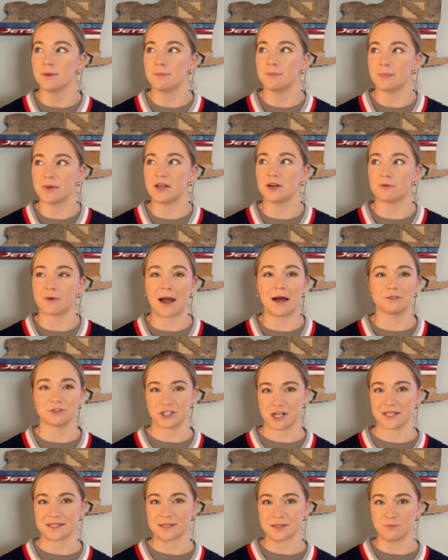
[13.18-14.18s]
be around
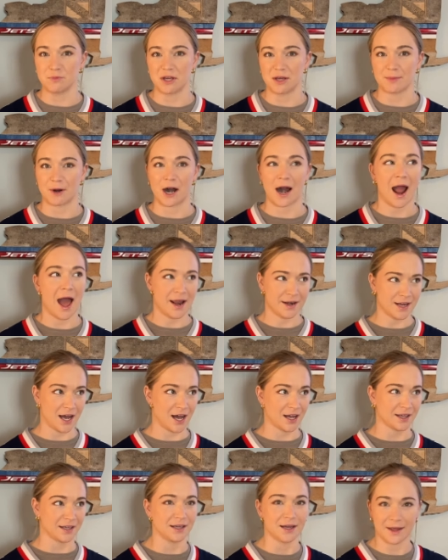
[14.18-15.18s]
Justin Bieber and
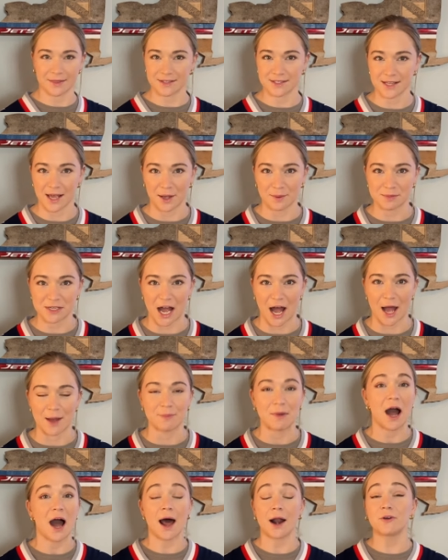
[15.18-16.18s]
hockey at the same time.
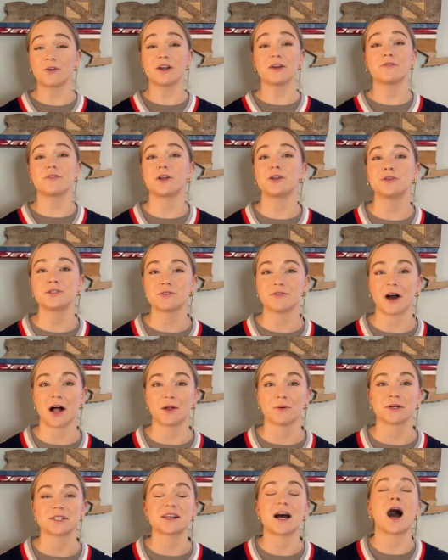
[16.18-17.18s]
I don't care if I lose
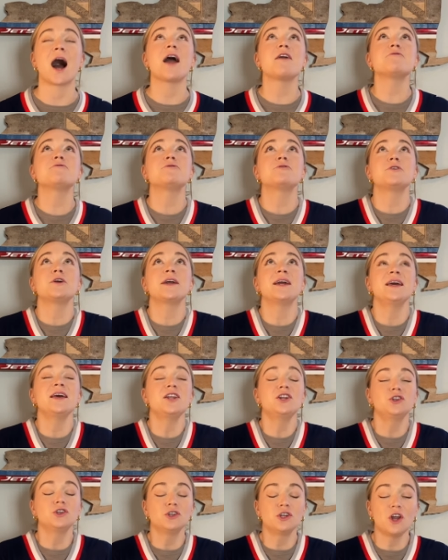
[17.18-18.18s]
followers. I
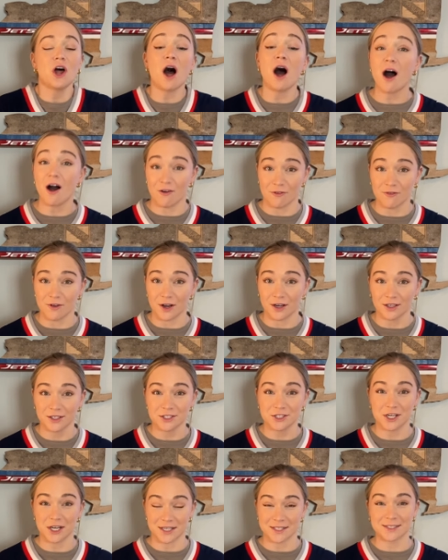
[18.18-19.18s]
friggin' love
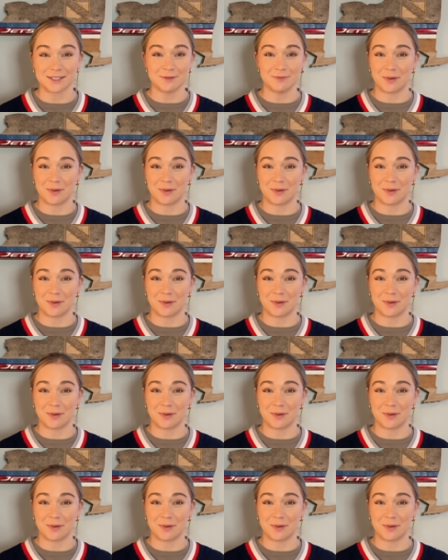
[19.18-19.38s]
Justin